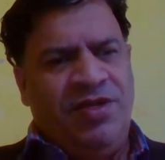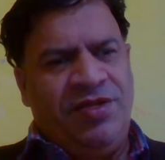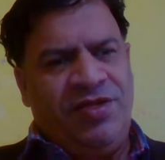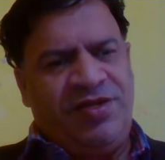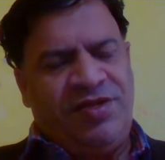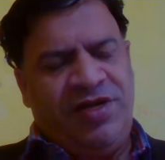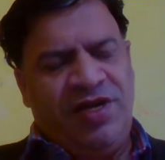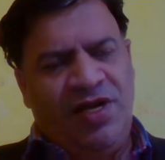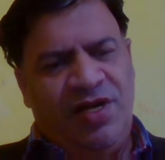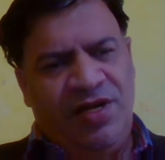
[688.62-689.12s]

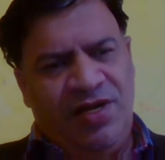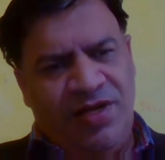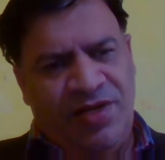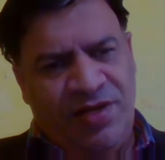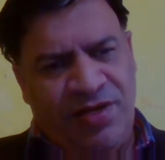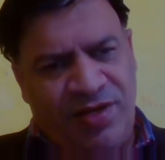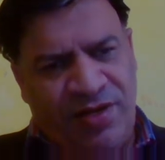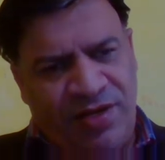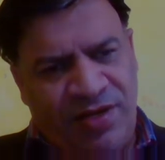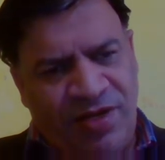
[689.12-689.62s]
Still,
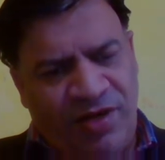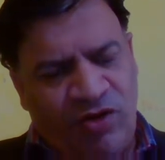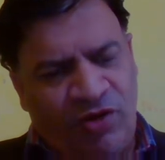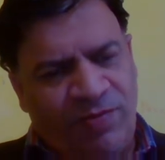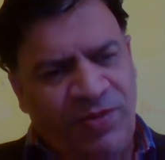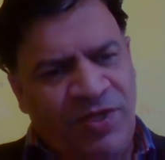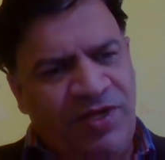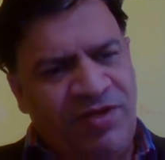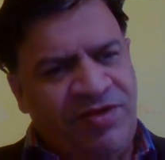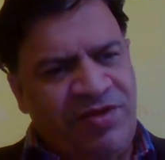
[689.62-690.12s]
none
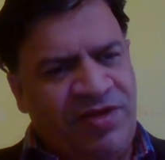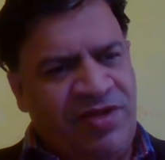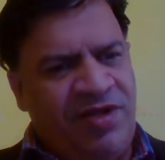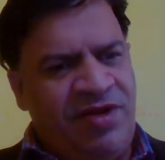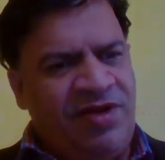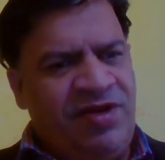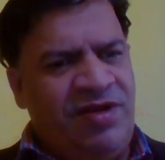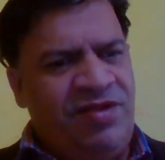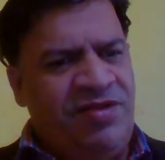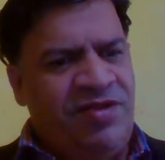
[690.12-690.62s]
of these
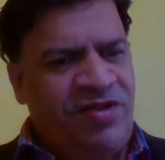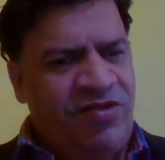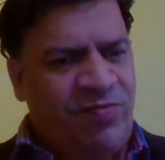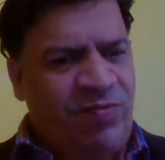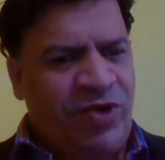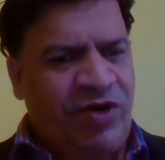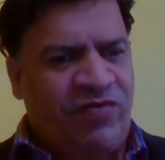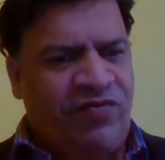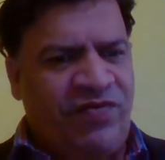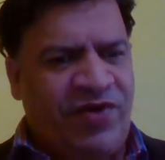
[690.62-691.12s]
theories is
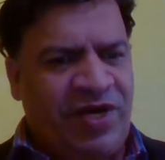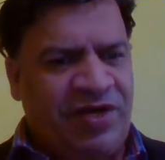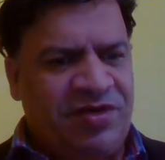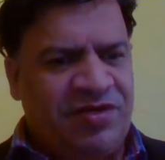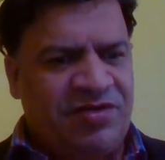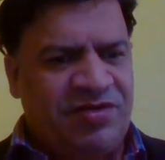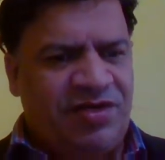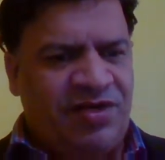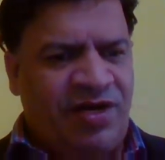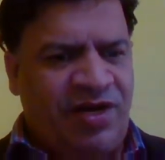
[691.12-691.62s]

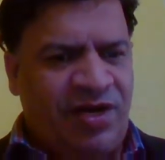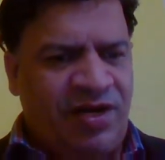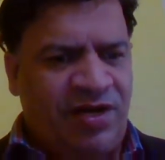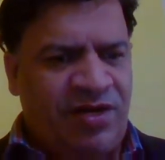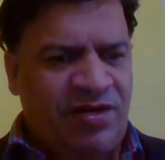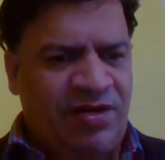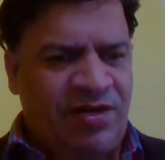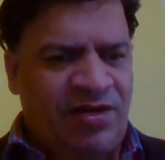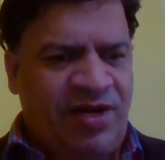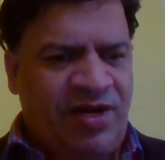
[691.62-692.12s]
perfect,
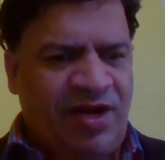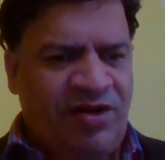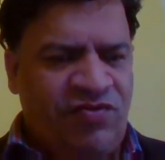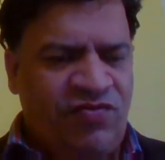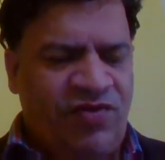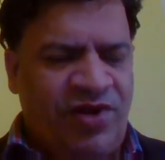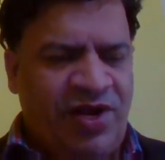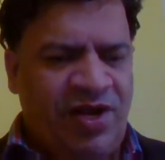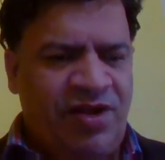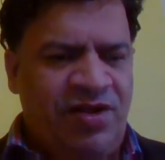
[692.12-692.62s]
and
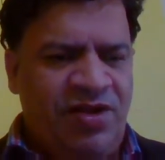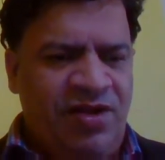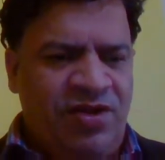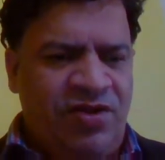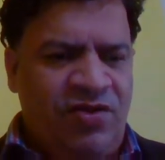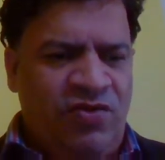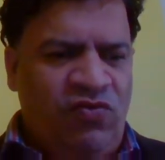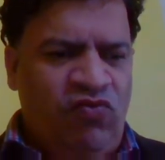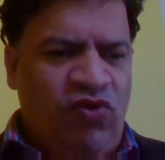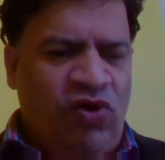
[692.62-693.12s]
that's why
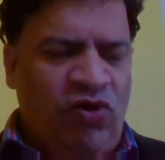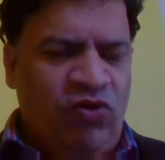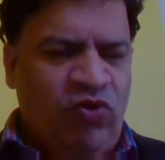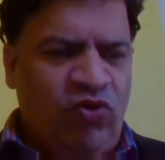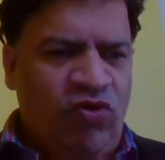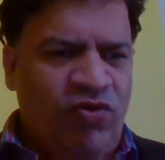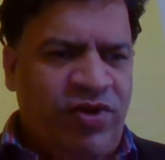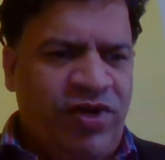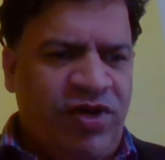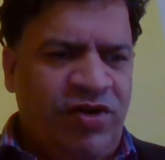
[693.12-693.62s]
we have to
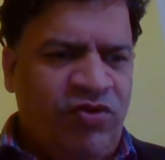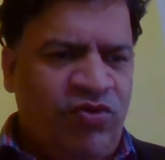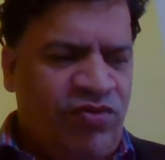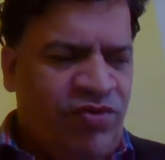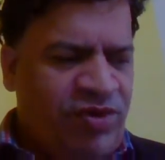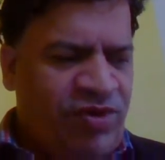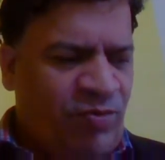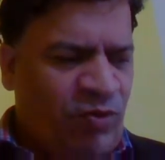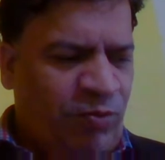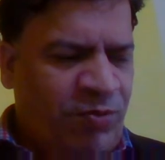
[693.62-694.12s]
look into
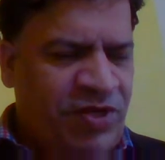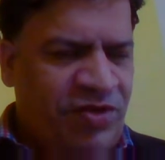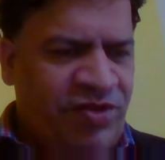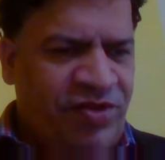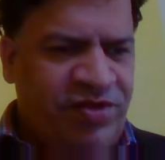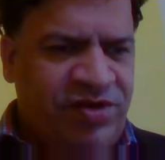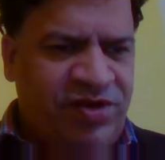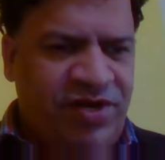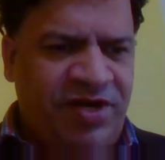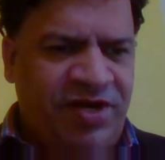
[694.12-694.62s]
some of the
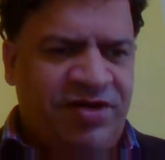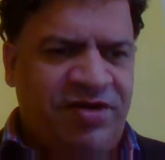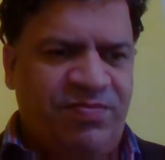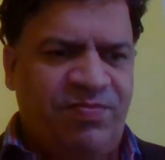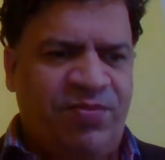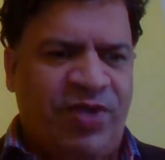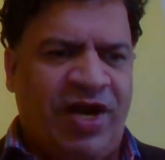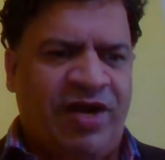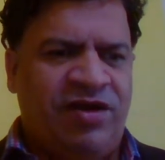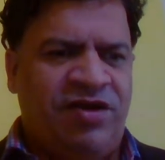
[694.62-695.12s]
state
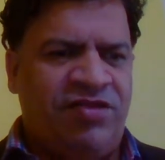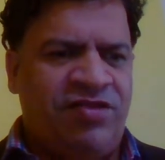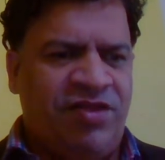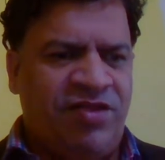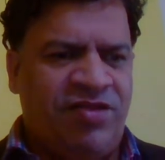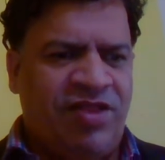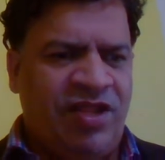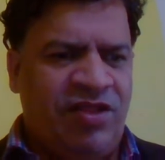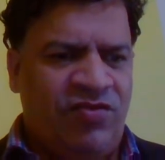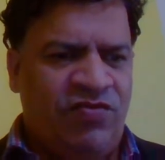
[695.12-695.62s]

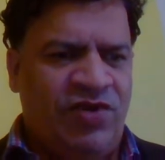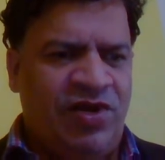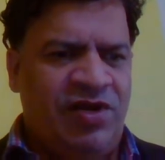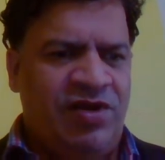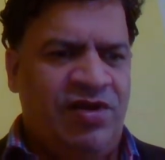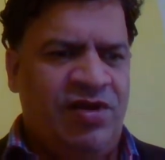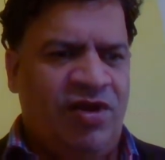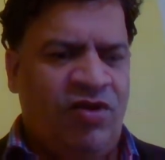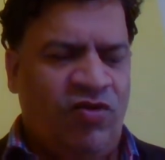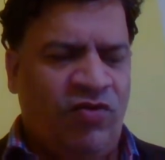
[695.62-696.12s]
practices as well
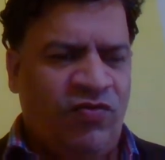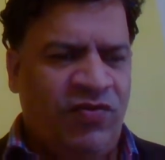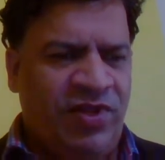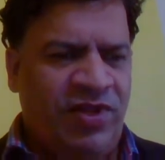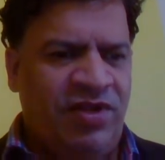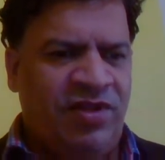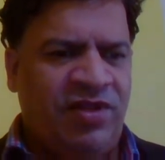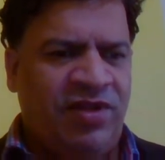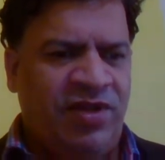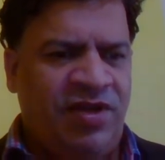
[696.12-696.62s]
along
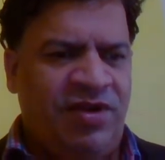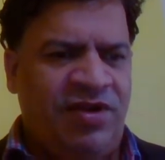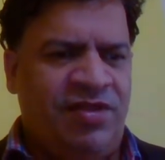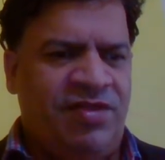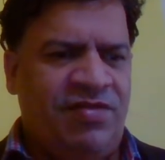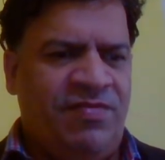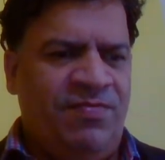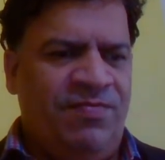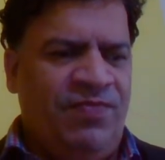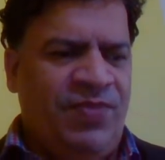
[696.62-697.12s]
with the theories.